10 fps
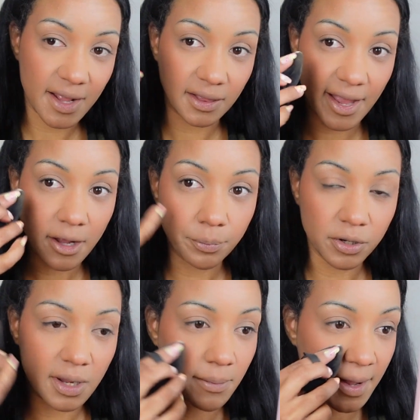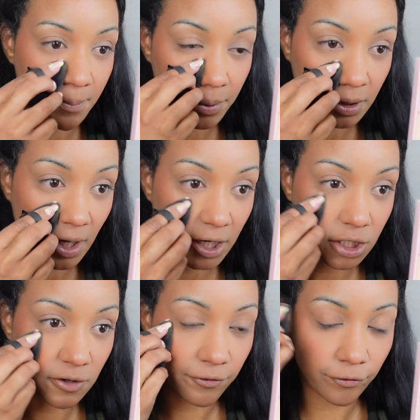I like putting my
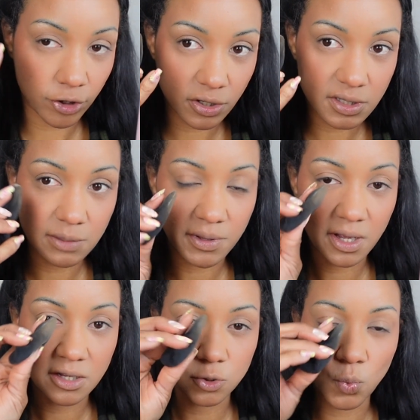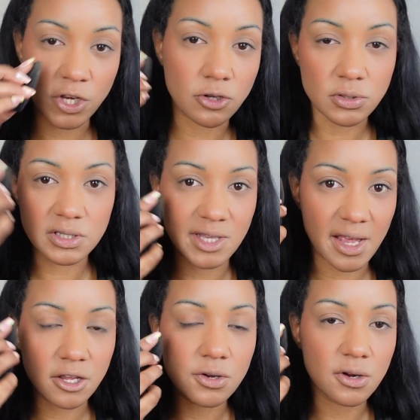blush first because when you
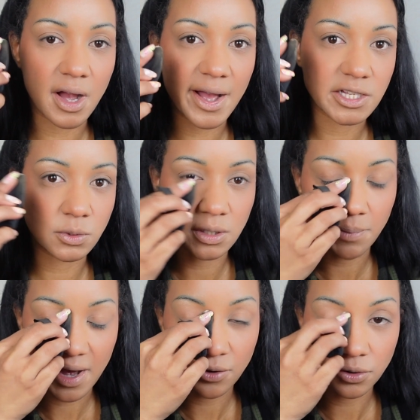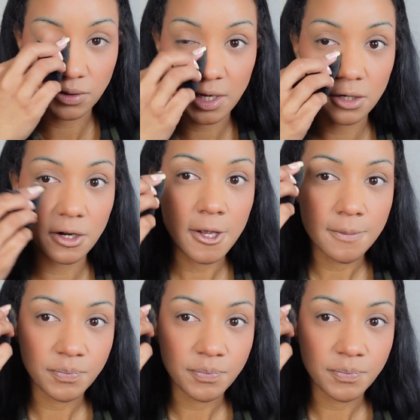set your eyes with the powder later,